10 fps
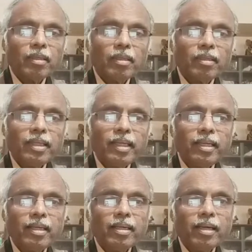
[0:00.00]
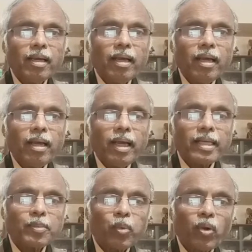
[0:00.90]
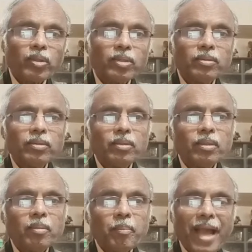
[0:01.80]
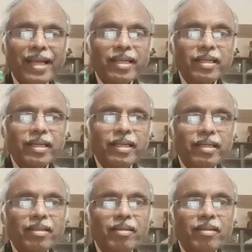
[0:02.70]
The export packing credit